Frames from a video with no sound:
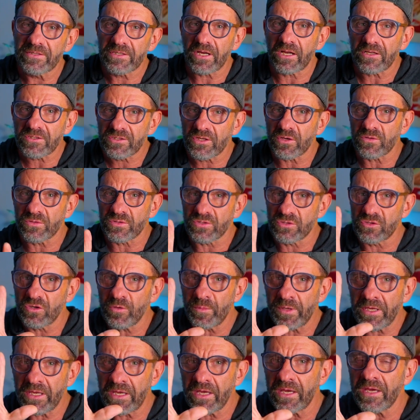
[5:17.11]
He's also
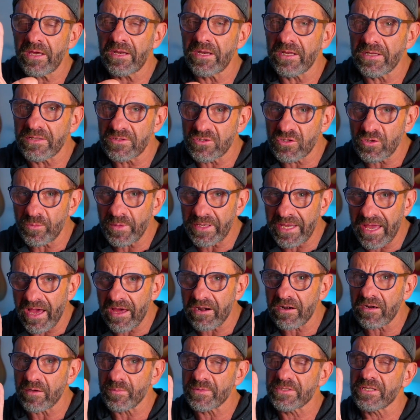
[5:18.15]
zooming in and zooming
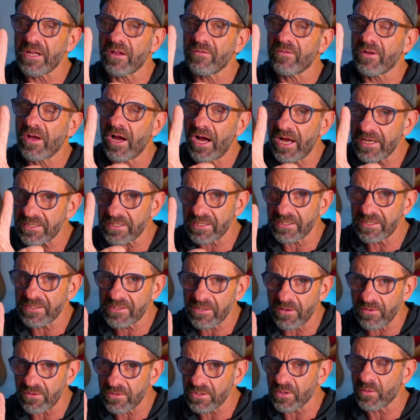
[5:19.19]
out on himself constantly,
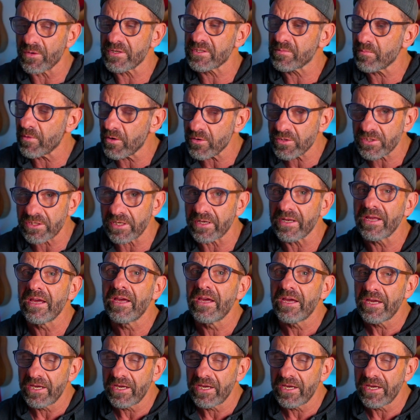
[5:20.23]
so there's always motion.